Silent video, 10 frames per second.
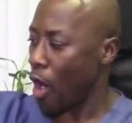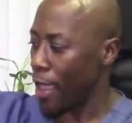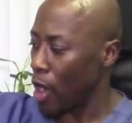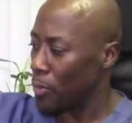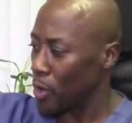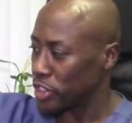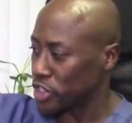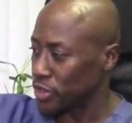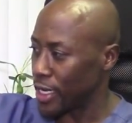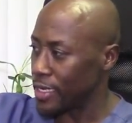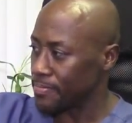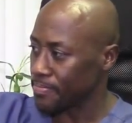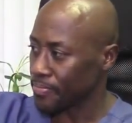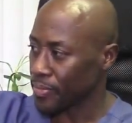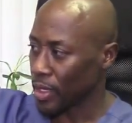elbow is straight,
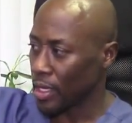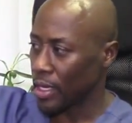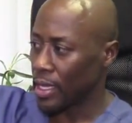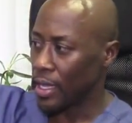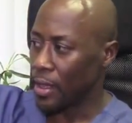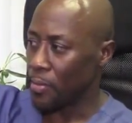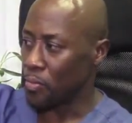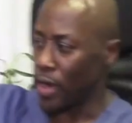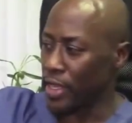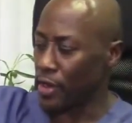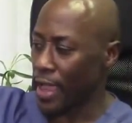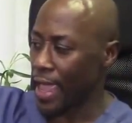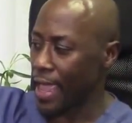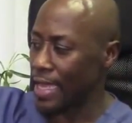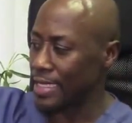bring your
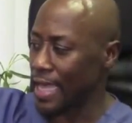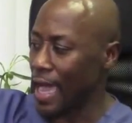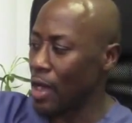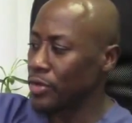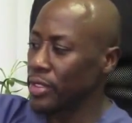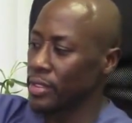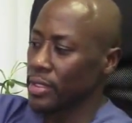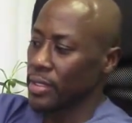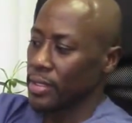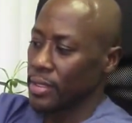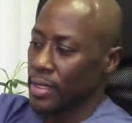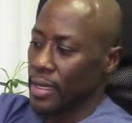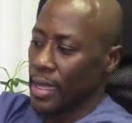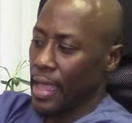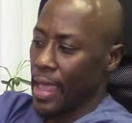hand down,
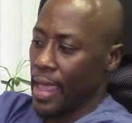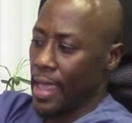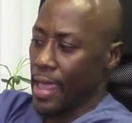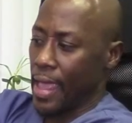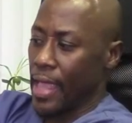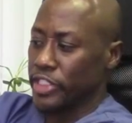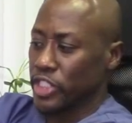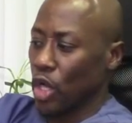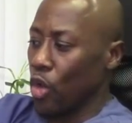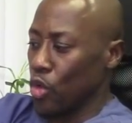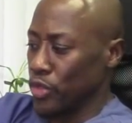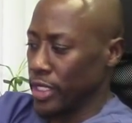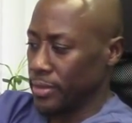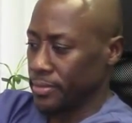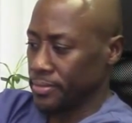and just
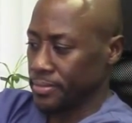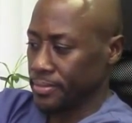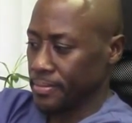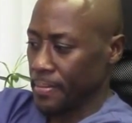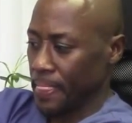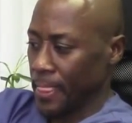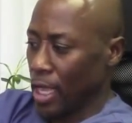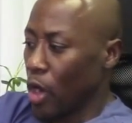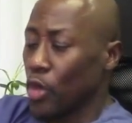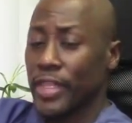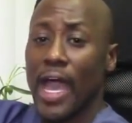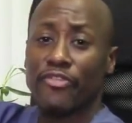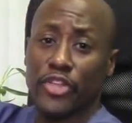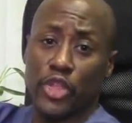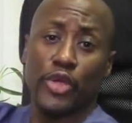hold. Hold
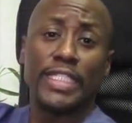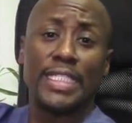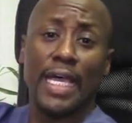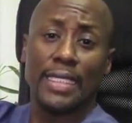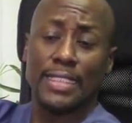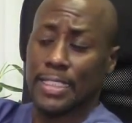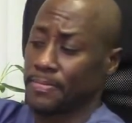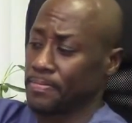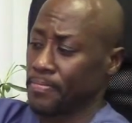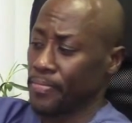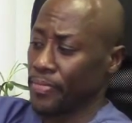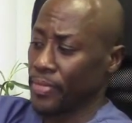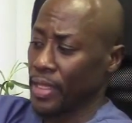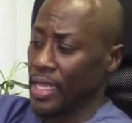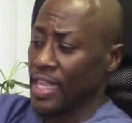that for 30 seconds.
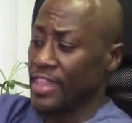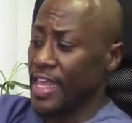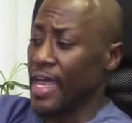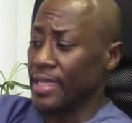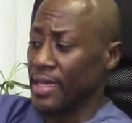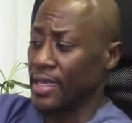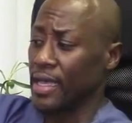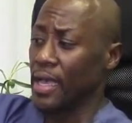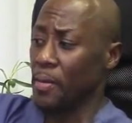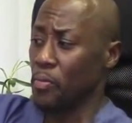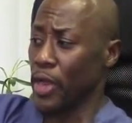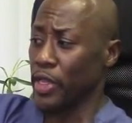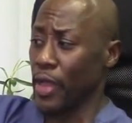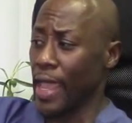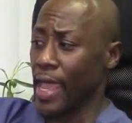Then, bring
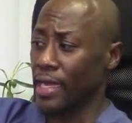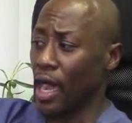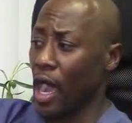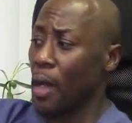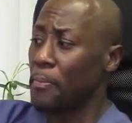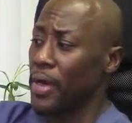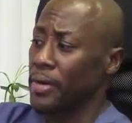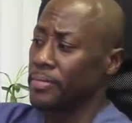your hand up